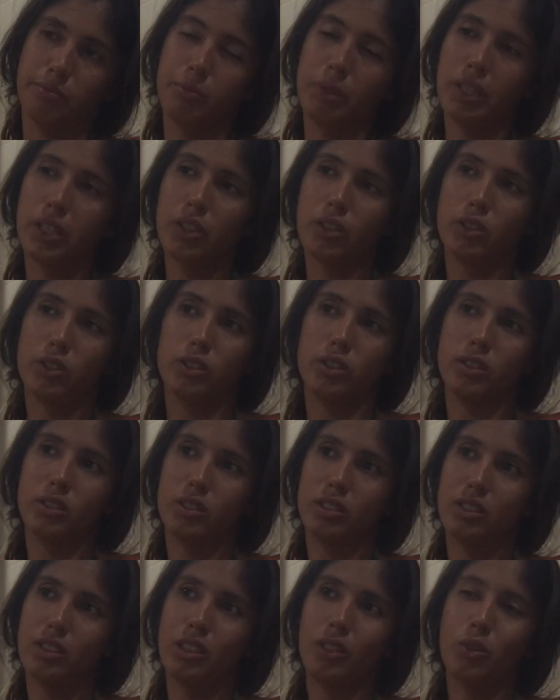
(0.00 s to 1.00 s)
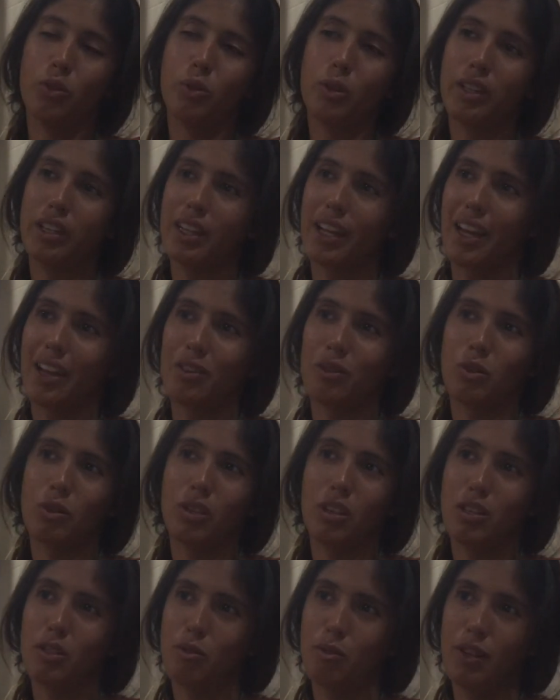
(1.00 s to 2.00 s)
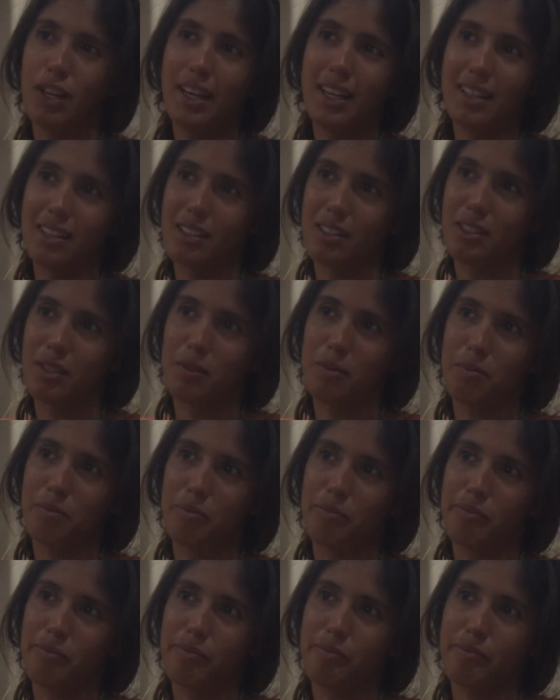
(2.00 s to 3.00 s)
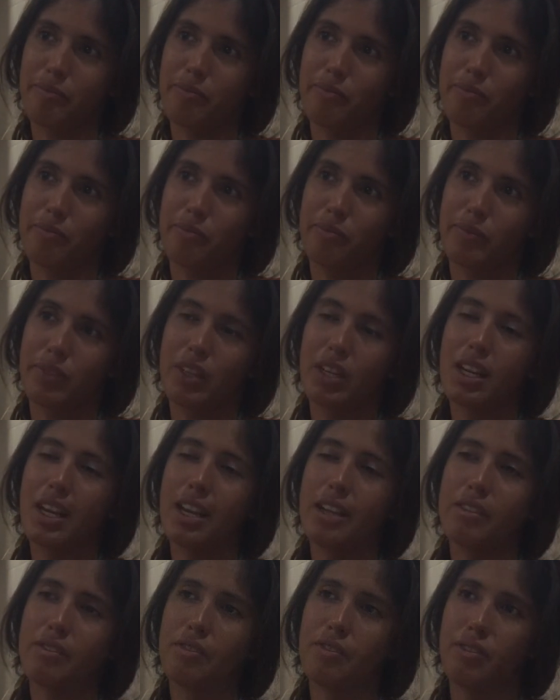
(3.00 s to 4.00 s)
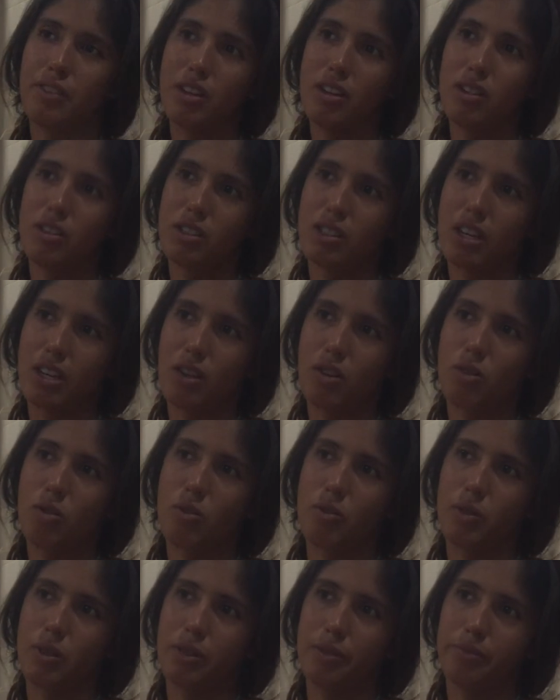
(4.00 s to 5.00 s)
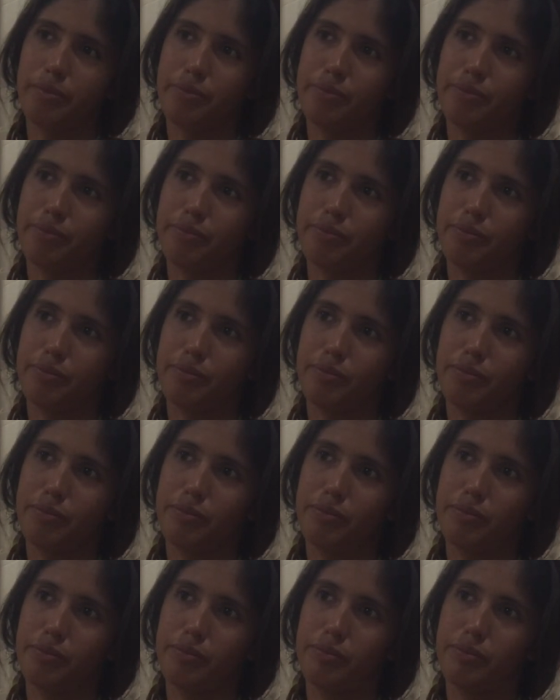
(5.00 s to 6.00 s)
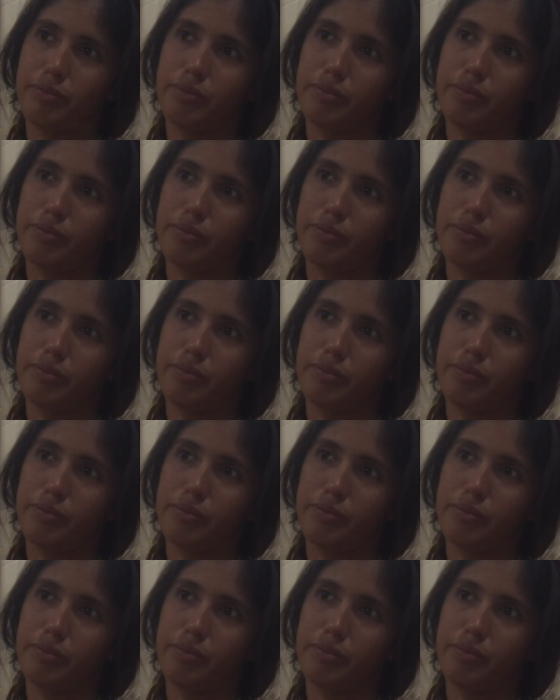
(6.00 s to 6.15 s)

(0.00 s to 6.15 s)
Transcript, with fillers: because he couldn't handle his feelings. He let fear take over. Mm-hmm.